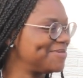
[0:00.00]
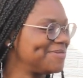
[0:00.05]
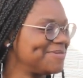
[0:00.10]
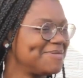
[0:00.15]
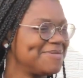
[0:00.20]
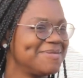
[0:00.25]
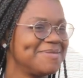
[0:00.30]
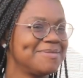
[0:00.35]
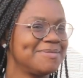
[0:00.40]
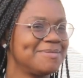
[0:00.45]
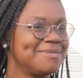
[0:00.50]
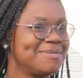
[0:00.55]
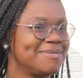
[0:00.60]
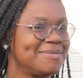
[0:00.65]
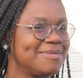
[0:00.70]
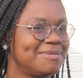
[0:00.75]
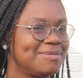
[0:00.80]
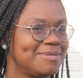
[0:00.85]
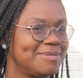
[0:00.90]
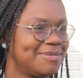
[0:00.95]

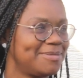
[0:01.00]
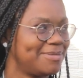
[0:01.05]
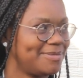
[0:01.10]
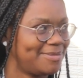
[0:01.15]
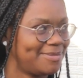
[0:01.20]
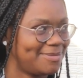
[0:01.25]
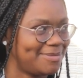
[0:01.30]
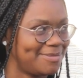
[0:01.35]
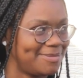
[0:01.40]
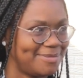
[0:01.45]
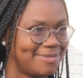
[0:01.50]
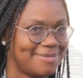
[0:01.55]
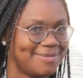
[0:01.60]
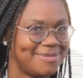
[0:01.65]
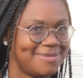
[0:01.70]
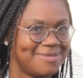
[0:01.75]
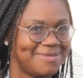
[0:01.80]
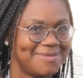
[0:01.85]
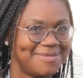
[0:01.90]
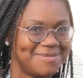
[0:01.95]

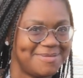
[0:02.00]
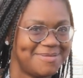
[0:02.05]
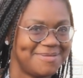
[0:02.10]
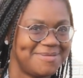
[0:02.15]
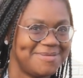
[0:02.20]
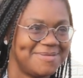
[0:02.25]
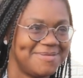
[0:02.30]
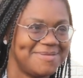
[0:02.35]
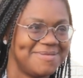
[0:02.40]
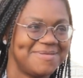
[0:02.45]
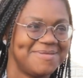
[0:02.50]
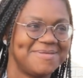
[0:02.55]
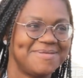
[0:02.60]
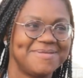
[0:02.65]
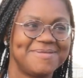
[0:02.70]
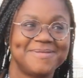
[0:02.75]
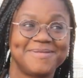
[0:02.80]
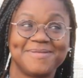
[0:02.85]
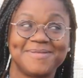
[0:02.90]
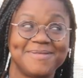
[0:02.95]

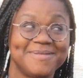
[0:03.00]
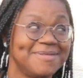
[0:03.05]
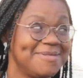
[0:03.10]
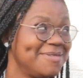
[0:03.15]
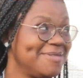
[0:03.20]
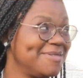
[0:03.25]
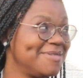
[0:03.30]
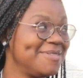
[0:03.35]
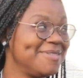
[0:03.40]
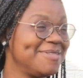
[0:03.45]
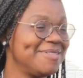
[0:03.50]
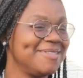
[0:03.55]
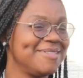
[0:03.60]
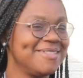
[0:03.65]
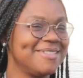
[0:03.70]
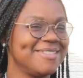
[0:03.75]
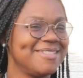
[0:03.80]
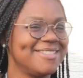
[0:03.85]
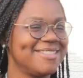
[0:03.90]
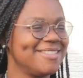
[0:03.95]

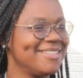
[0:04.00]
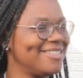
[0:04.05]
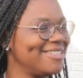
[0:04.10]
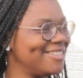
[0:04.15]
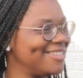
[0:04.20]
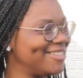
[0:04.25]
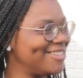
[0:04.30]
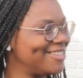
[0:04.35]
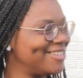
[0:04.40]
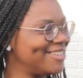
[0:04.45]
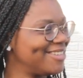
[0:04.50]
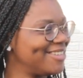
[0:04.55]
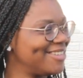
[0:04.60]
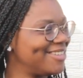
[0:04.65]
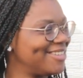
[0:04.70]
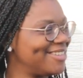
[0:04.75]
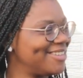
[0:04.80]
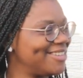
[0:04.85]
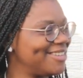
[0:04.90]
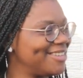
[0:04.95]

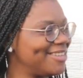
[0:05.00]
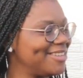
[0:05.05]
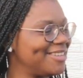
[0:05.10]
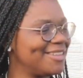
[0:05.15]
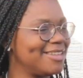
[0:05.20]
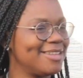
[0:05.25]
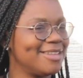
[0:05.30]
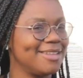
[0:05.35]
This person isn't speaking.